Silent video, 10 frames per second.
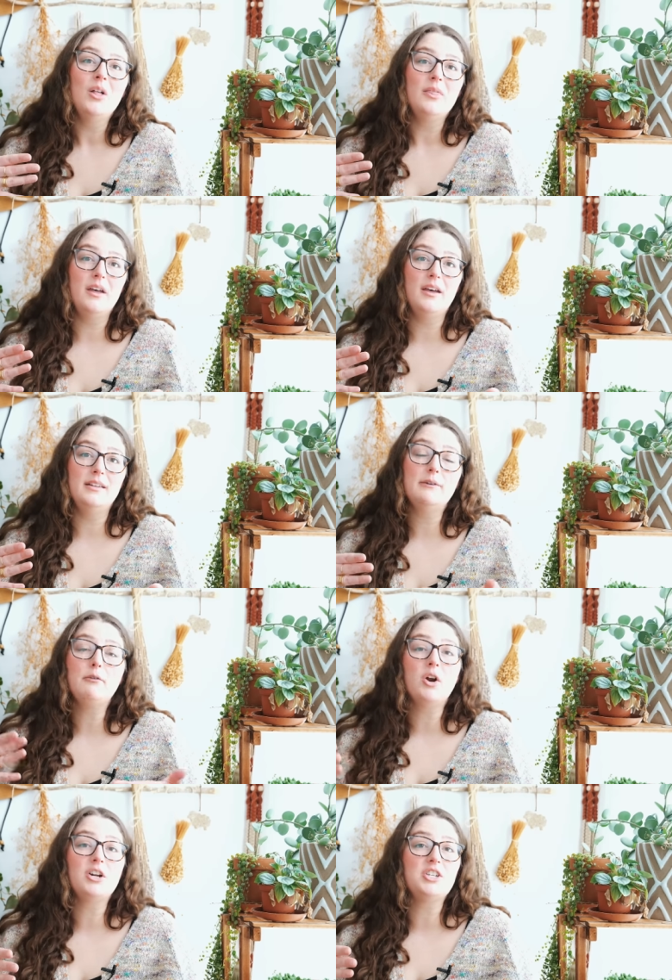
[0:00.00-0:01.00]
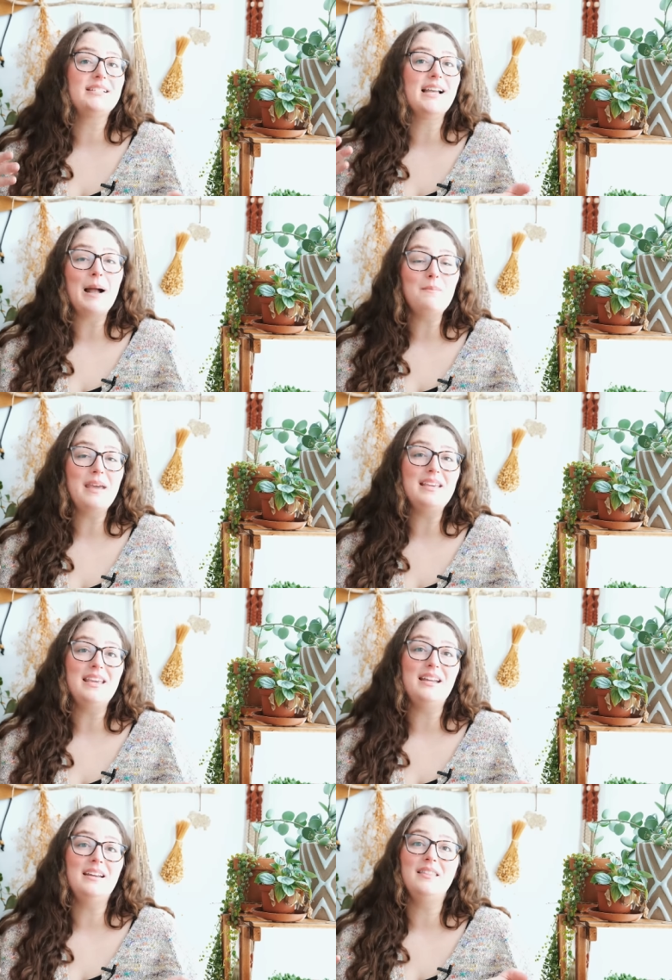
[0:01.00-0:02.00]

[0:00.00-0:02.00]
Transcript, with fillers: the different projects I'm making.